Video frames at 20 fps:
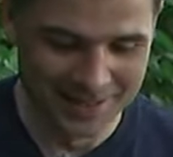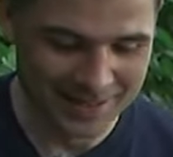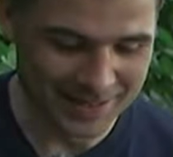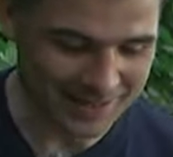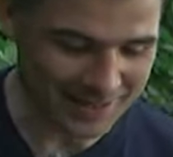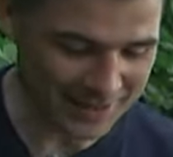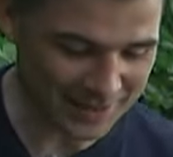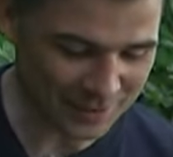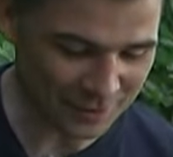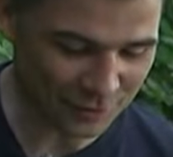
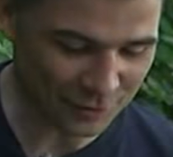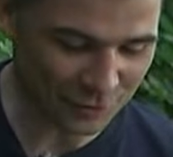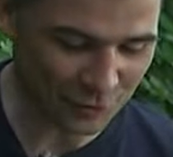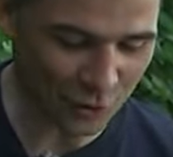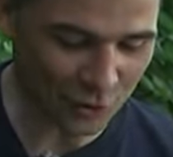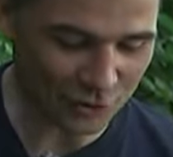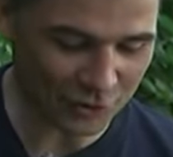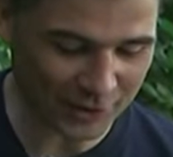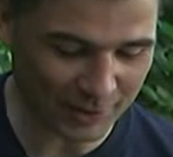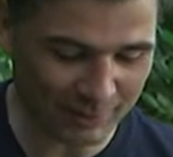There's this
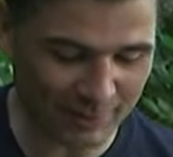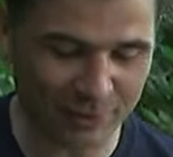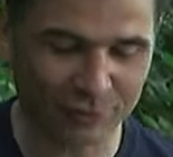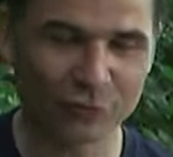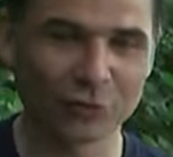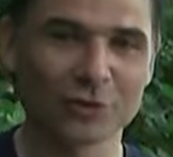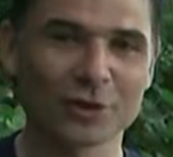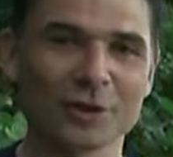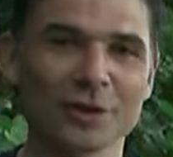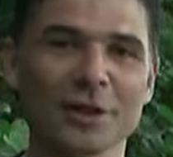dots coming
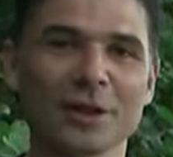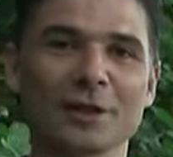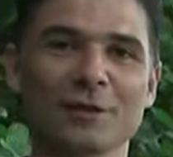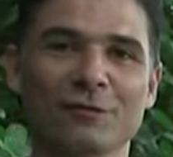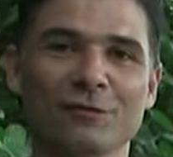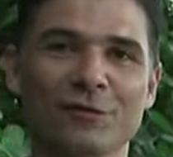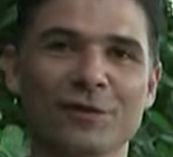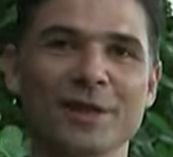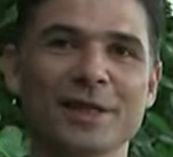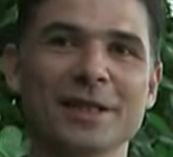through on the live
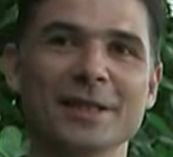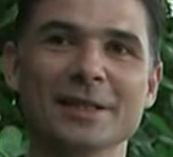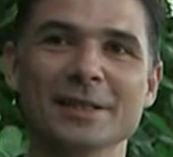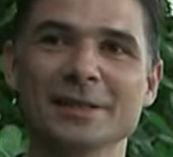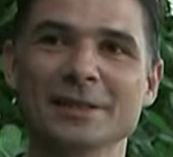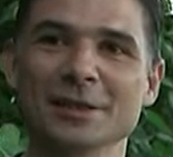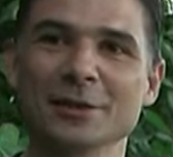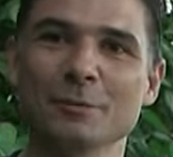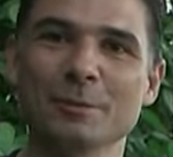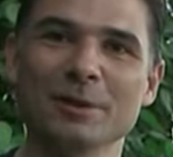feed.
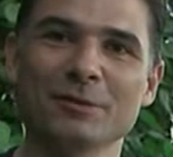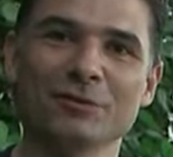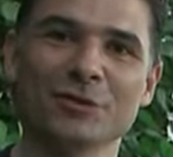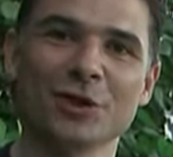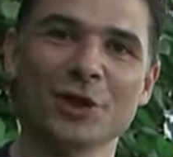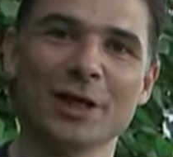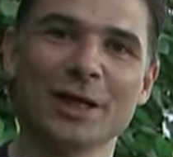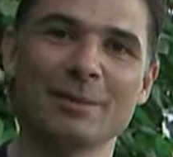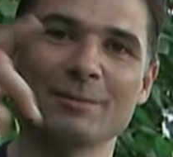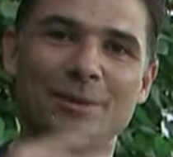There's a little bit of
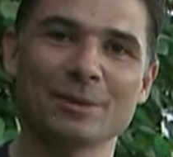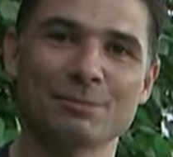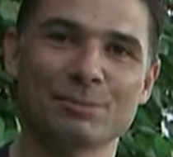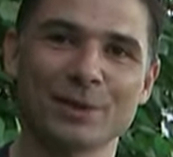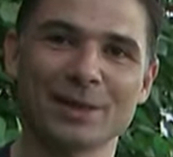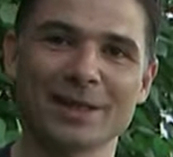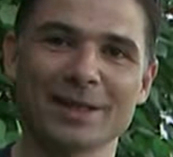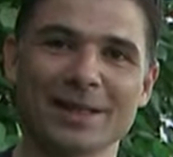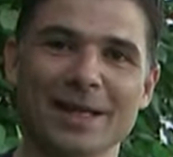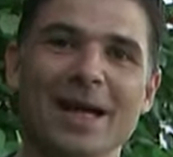time to
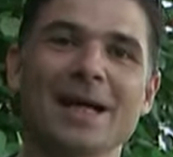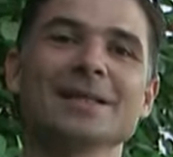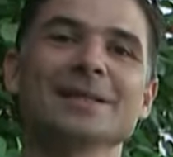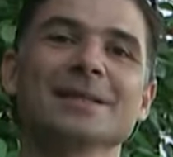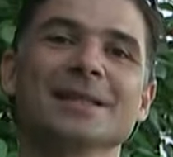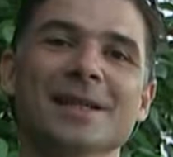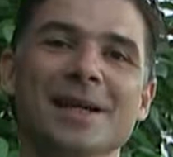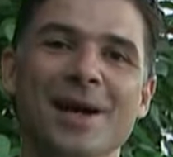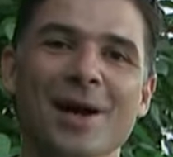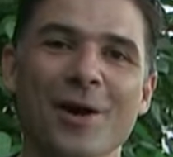bring
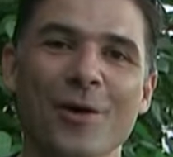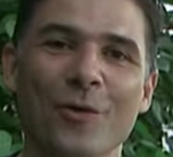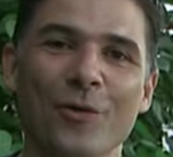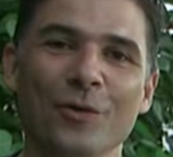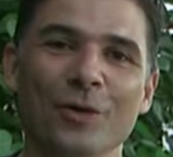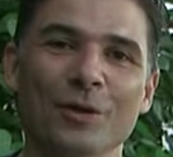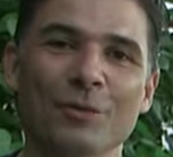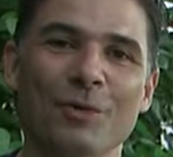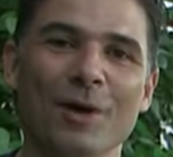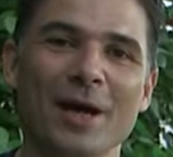that
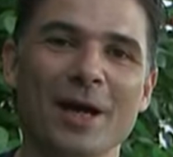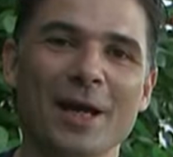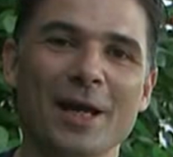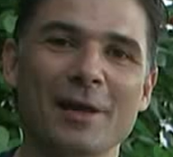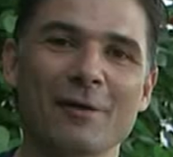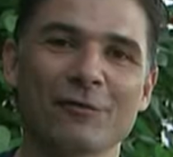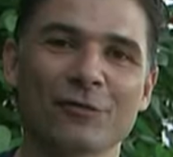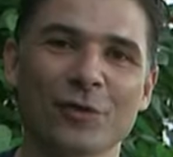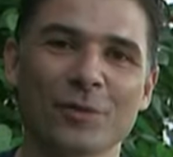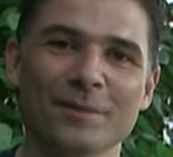all the
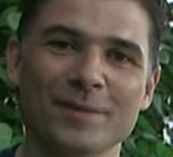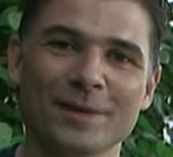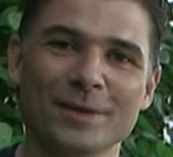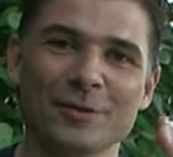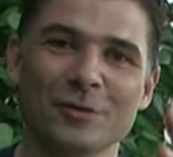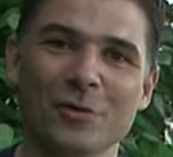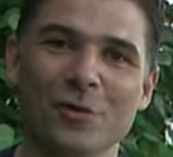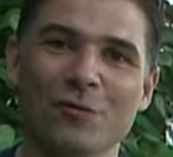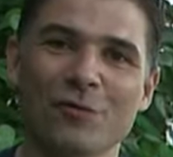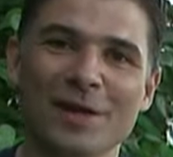way from
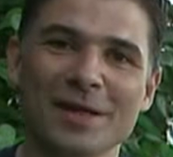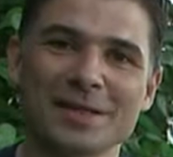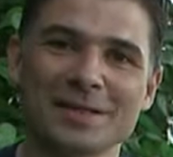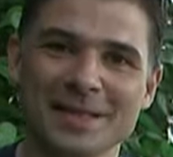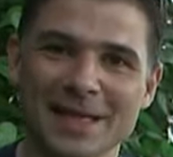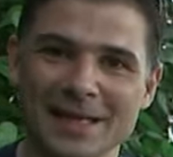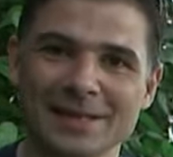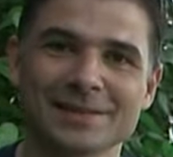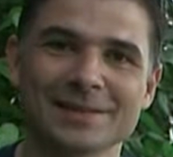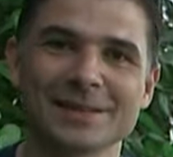your
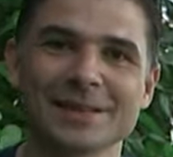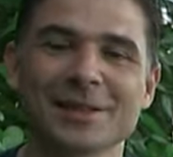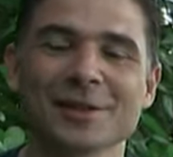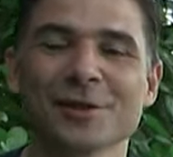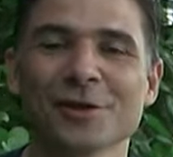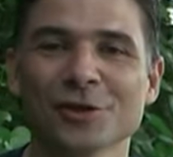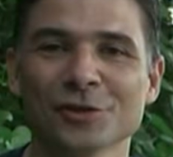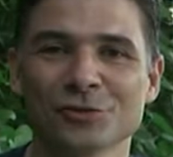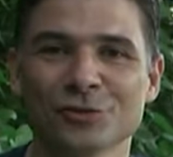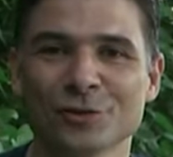fantastic
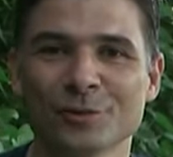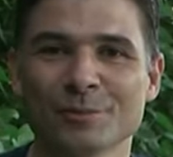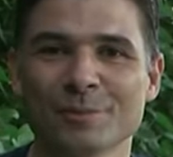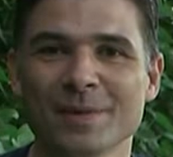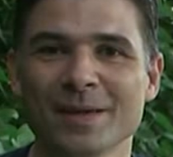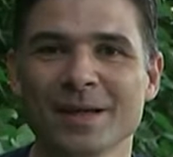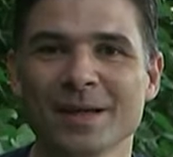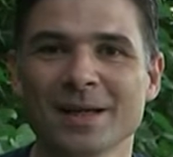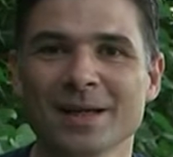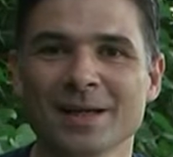classroom
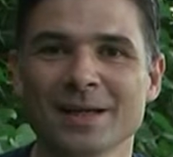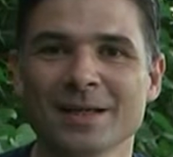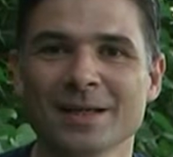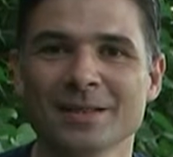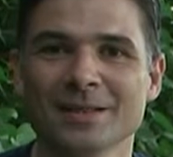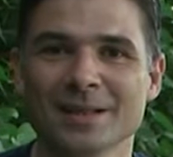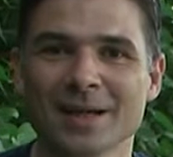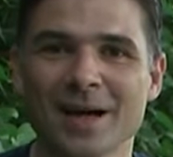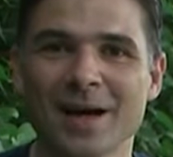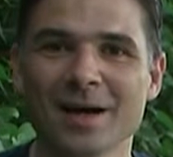
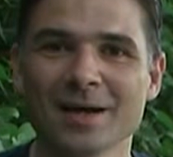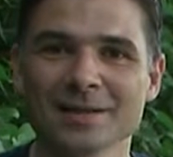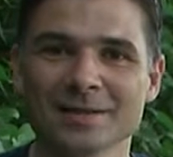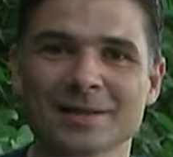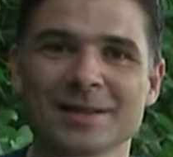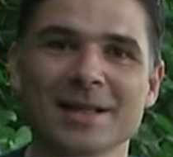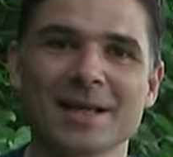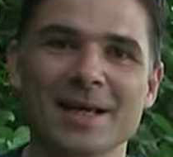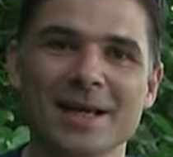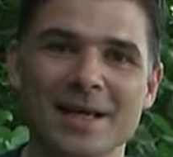to
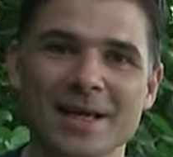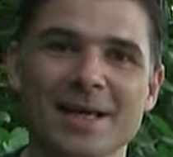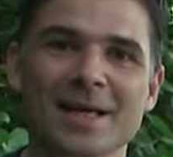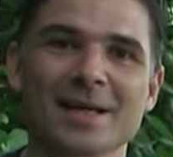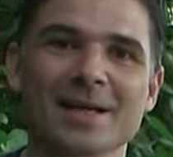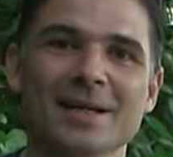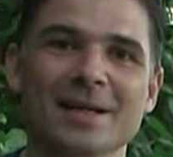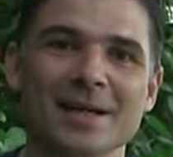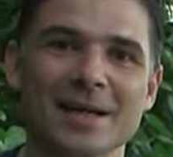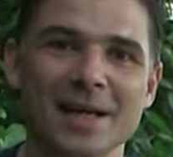us
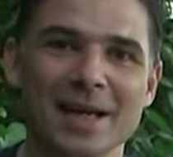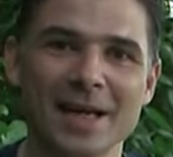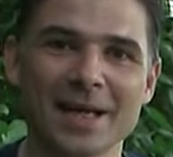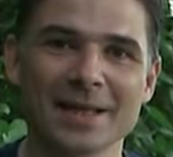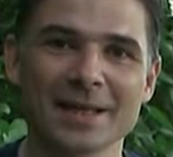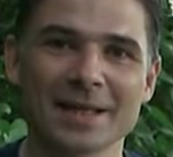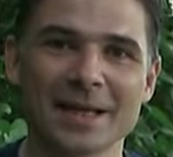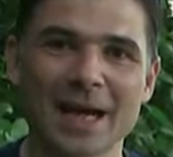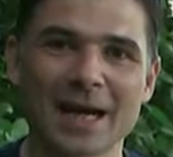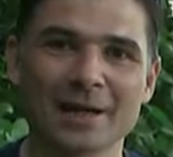here
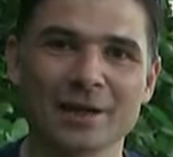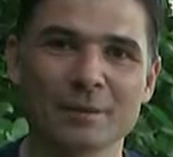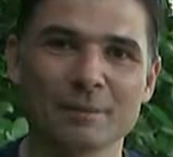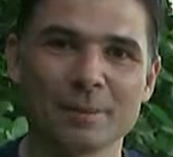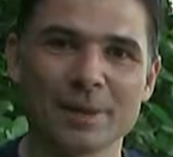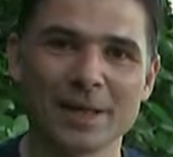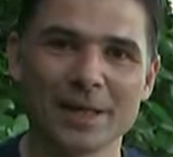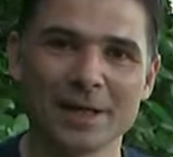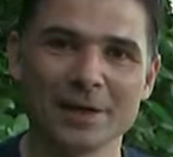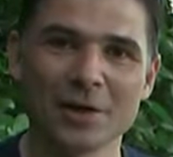in the
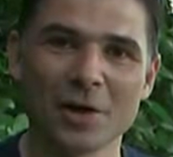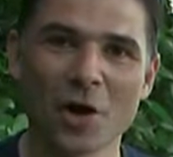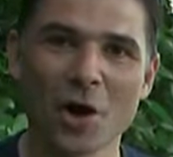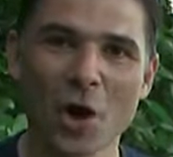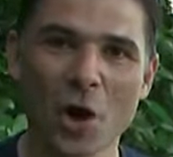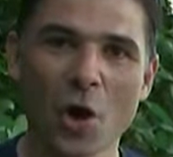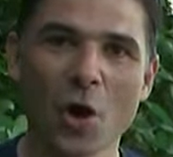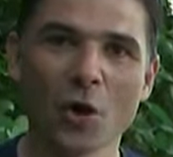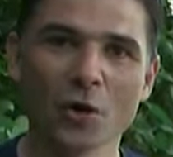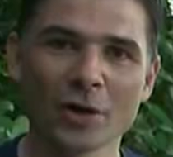Caribbean
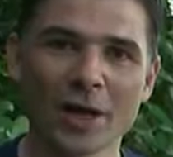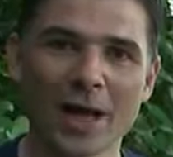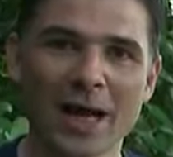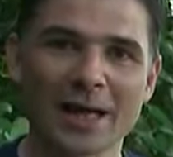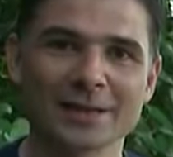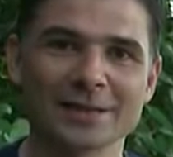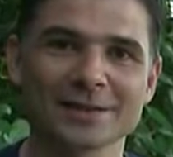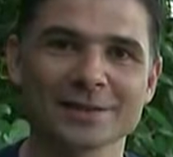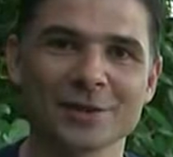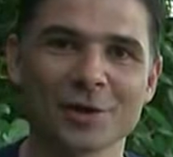on
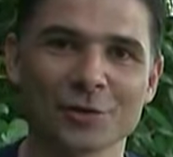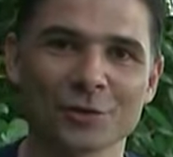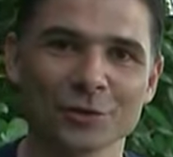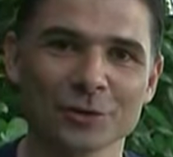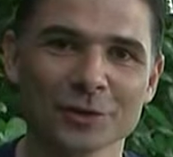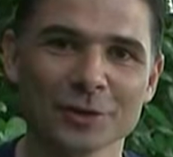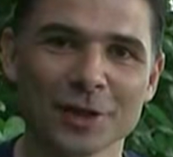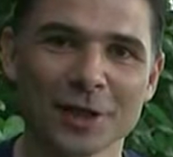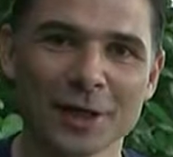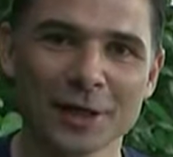AXA
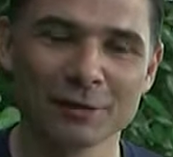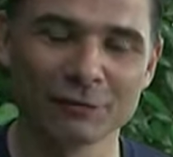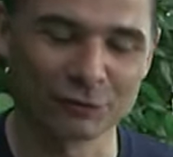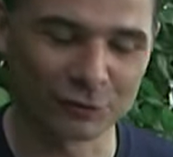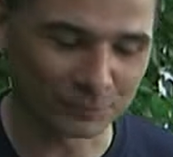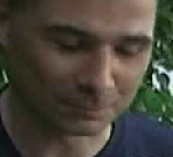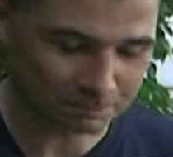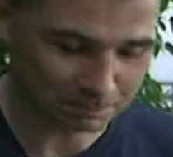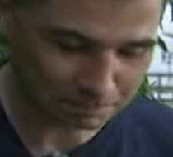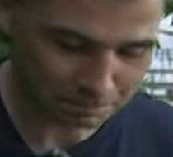Coral Live.